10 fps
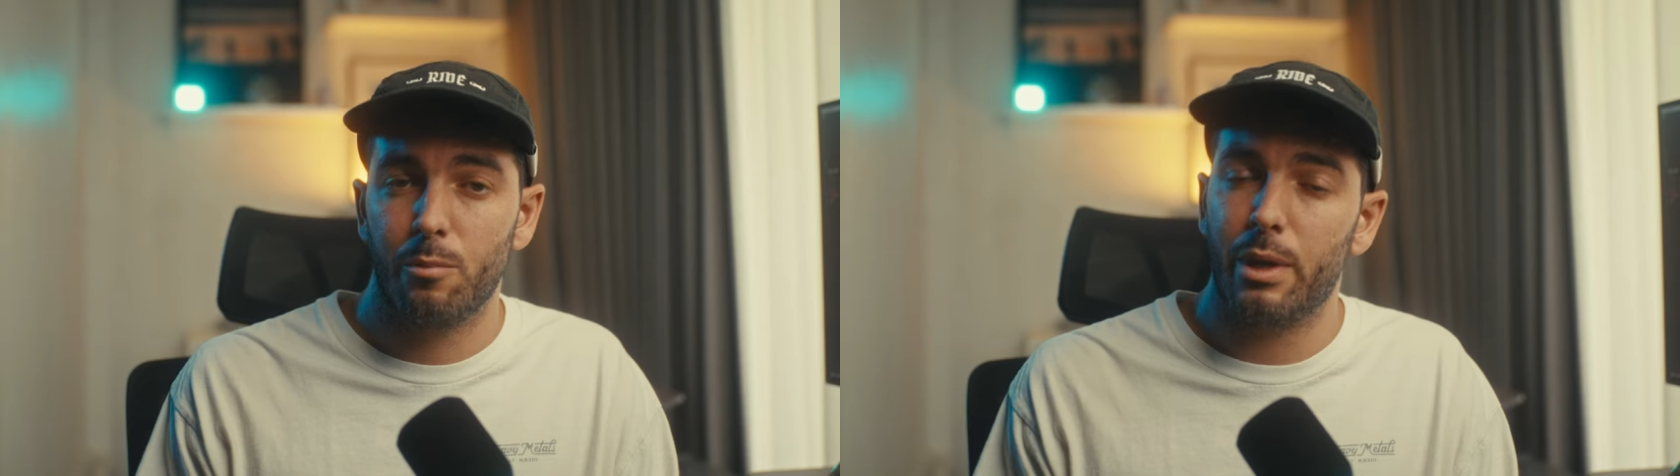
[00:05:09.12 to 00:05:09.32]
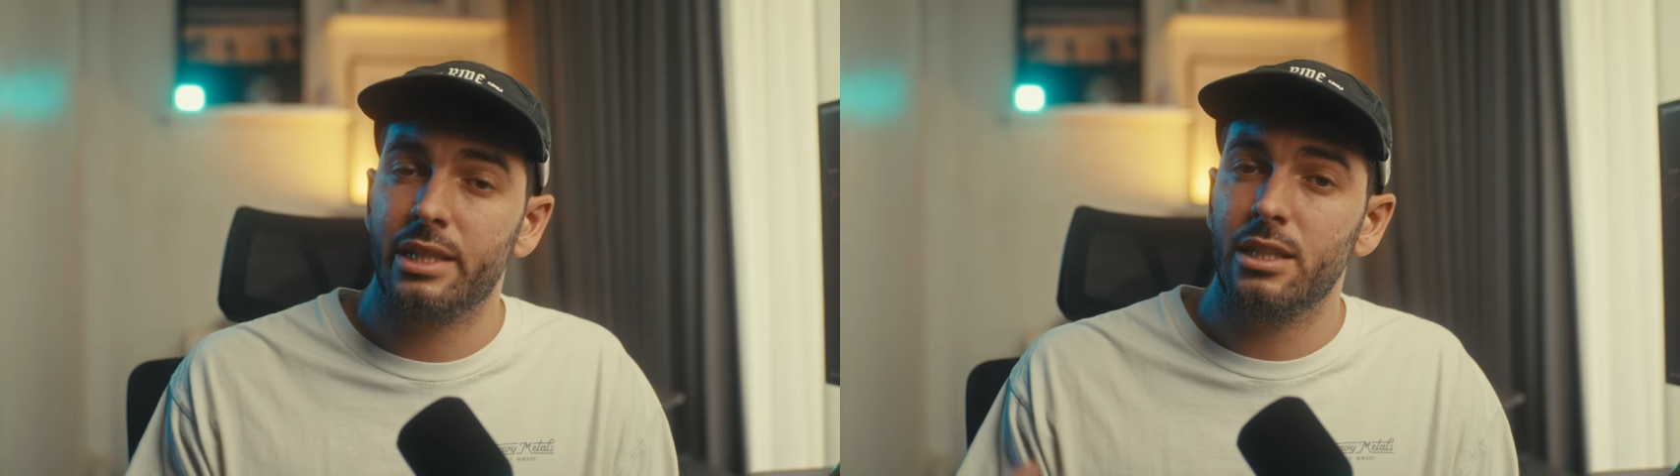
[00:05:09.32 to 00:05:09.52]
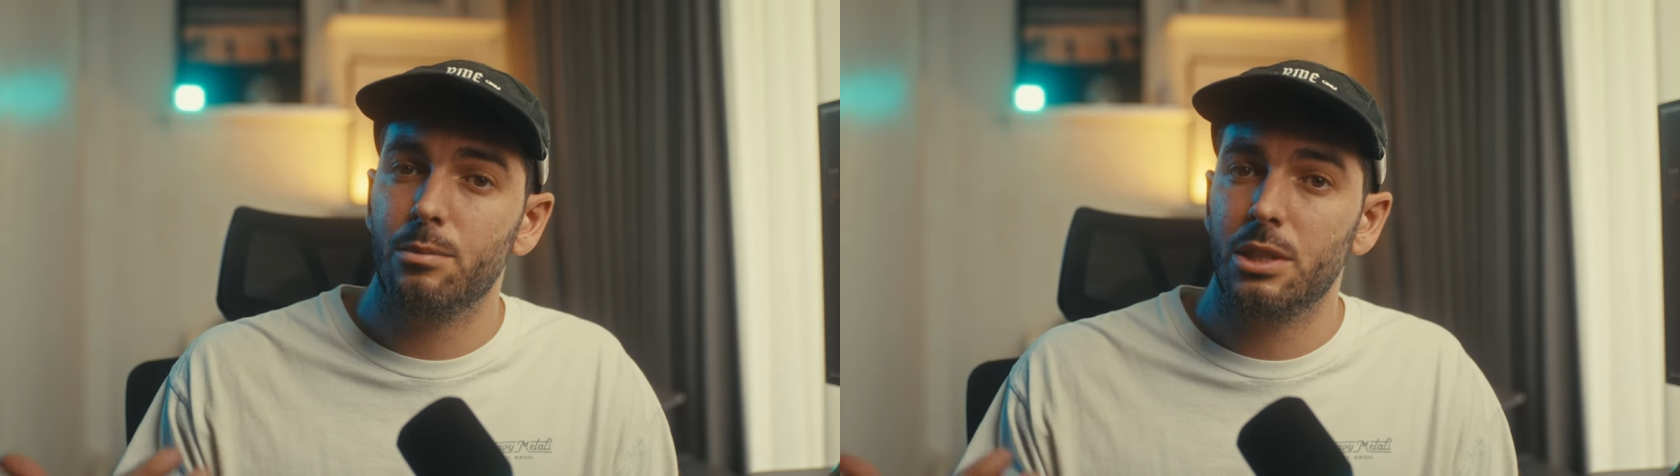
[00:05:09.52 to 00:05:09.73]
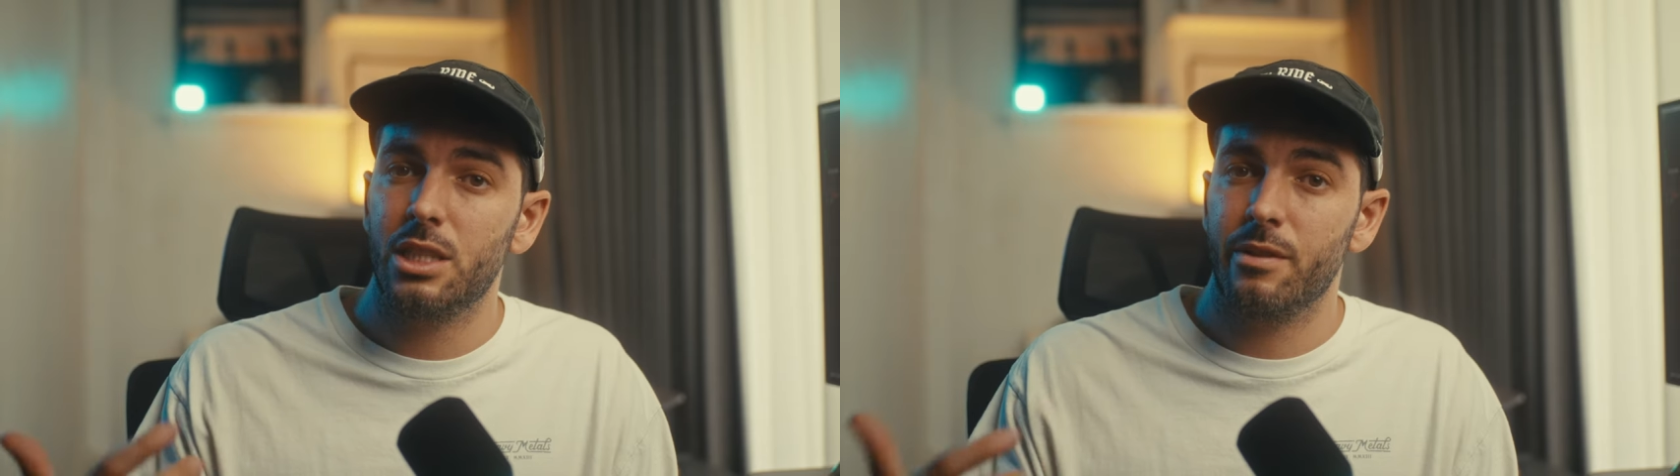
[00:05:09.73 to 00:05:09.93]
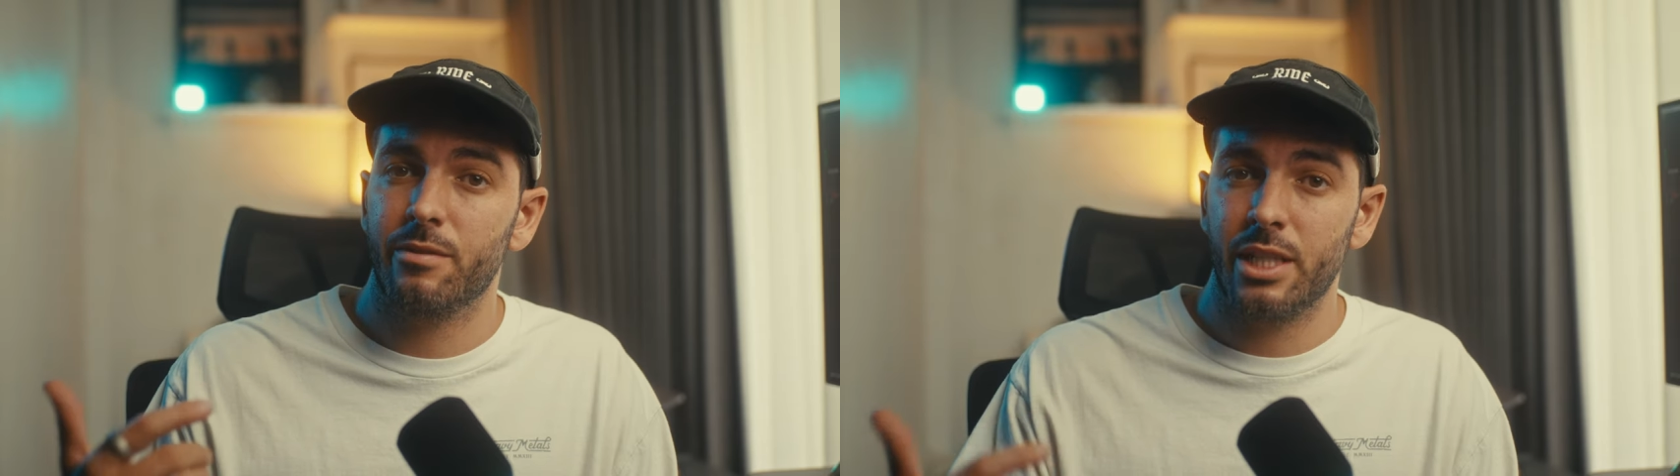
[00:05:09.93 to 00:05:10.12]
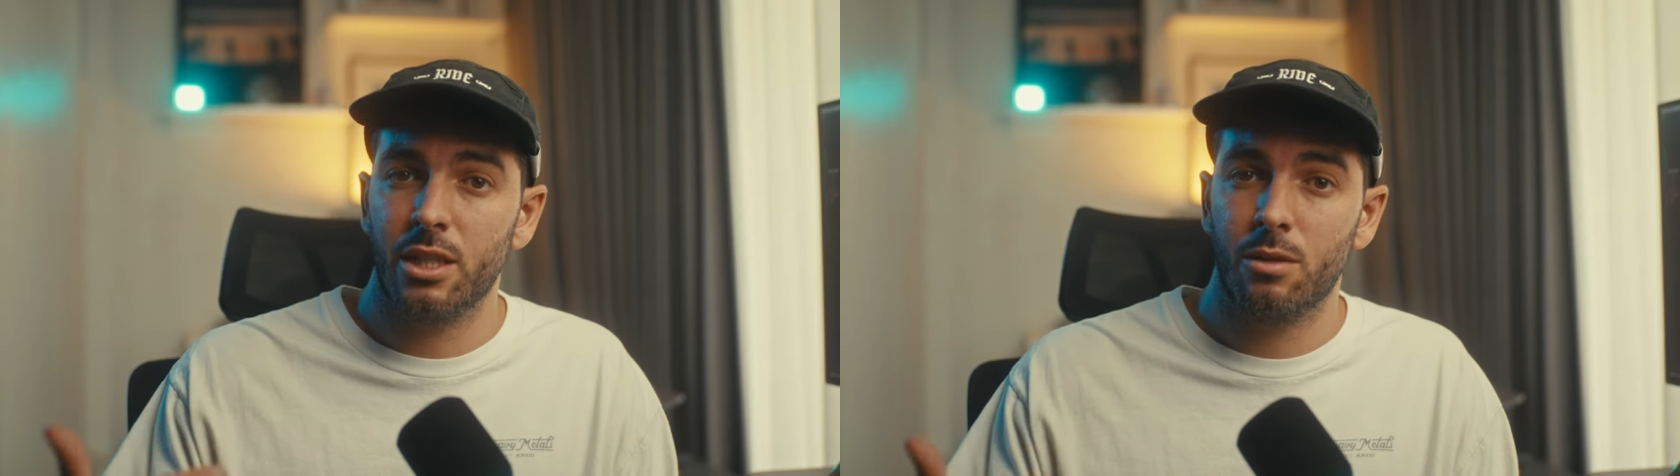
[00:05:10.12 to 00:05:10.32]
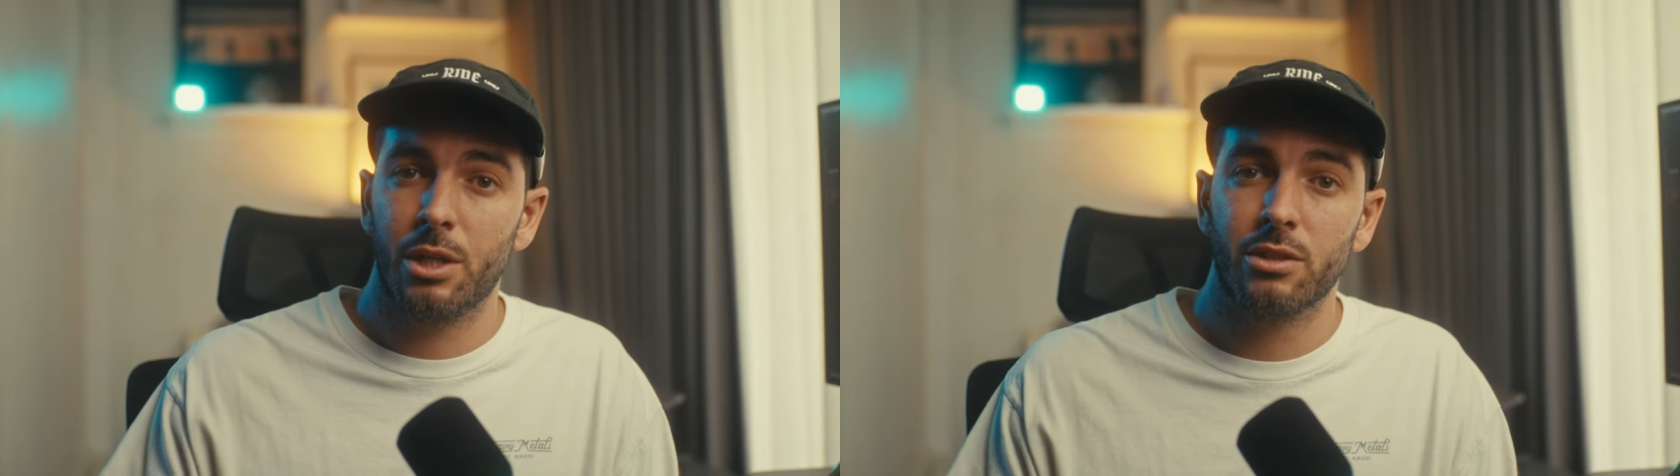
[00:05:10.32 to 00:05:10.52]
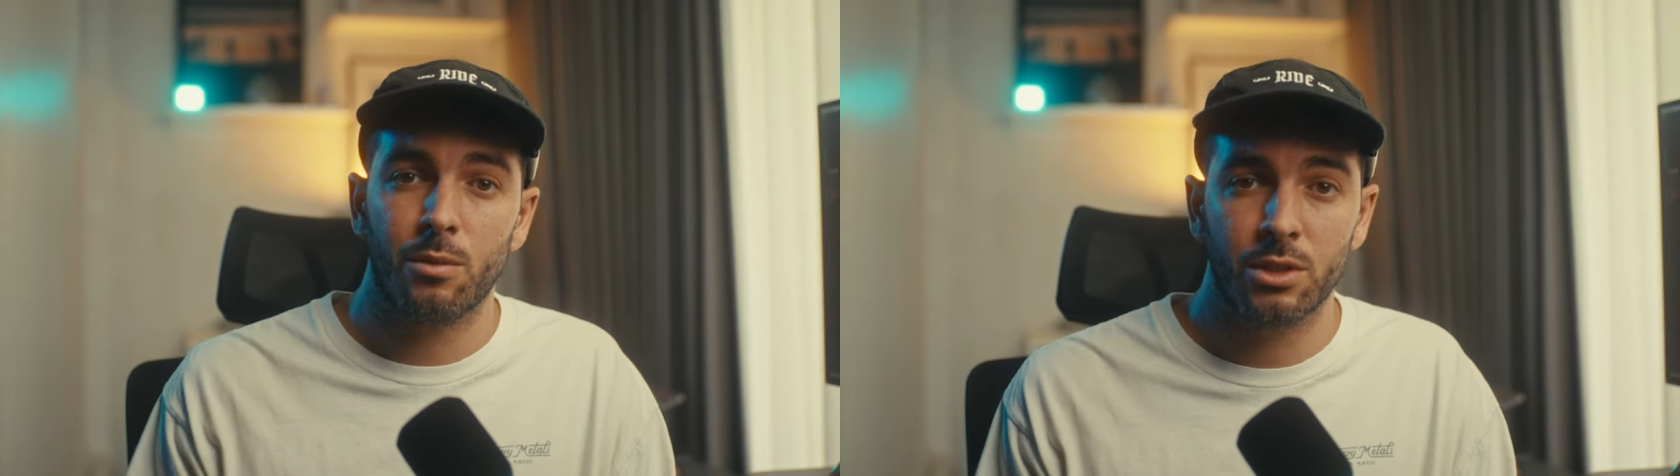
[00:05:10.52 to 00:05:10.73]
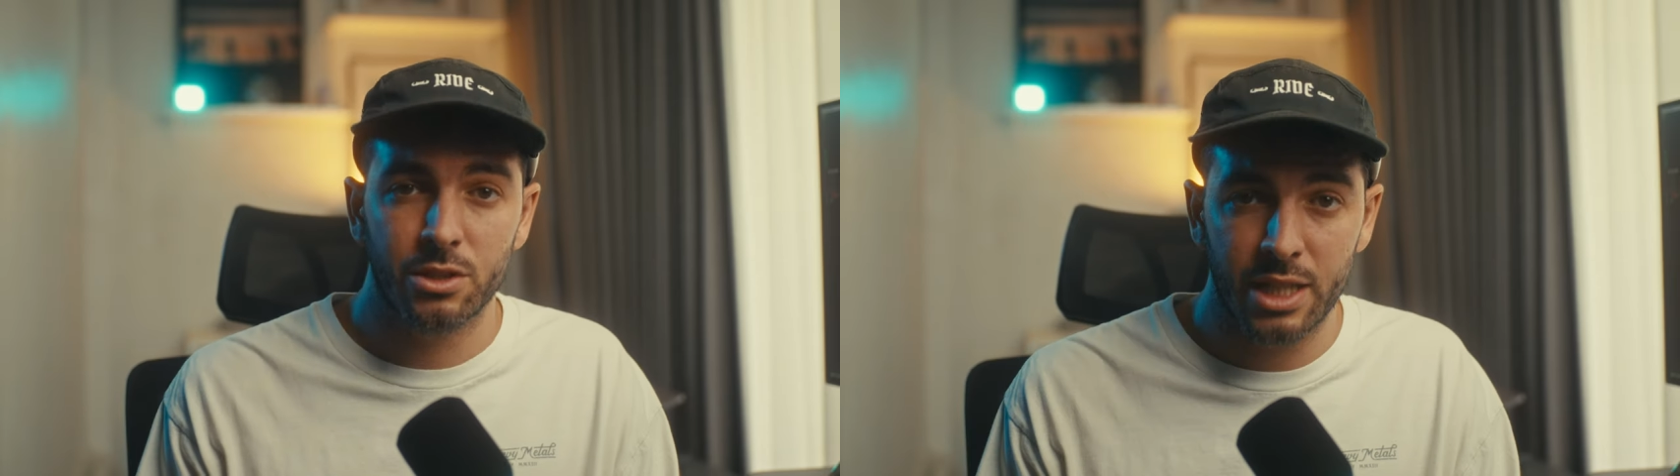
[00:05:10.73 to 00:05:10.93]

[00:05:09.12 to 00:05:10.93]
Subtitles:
But in this specific video, because I want you